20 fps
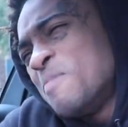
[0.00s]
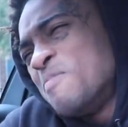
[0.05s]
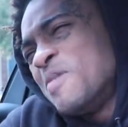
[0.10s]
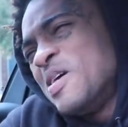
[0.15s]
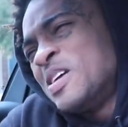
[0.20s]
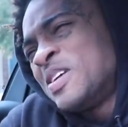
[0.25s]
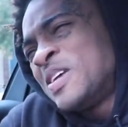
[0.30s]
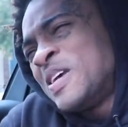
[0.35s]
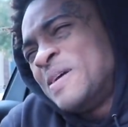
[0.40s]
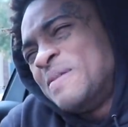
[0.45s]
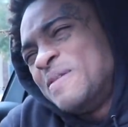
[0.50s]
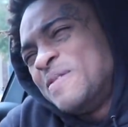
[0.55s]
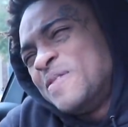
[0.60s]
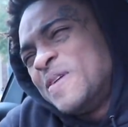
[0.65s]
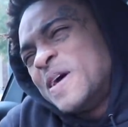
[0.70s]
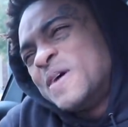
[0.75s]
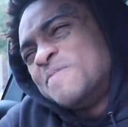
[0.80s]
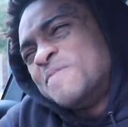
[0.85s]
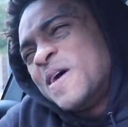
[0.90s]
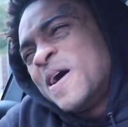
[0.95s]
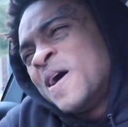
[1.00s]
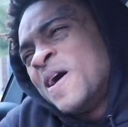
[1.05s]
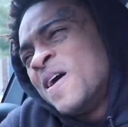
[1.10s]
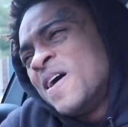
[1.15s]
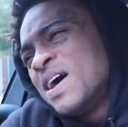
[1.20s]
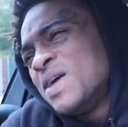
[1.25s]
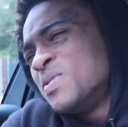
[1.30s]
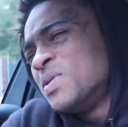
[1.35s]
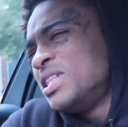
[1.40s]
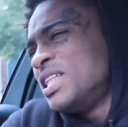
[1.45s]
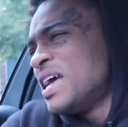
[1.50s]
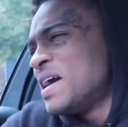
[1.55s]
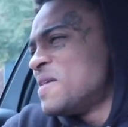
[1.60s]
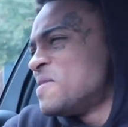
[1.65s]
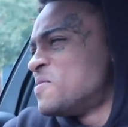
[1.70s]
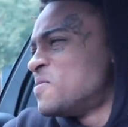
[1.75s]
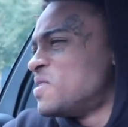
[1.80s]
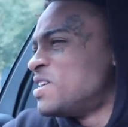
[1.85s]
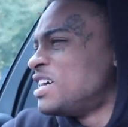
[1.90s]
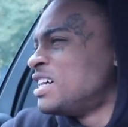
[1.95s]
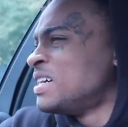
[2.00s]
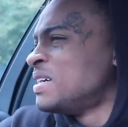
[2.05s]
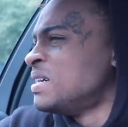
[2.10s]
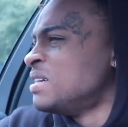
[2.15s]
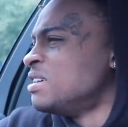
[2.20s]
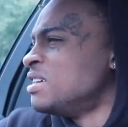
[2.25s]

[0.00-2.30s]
that, bro. She hit me right in my heart with that one.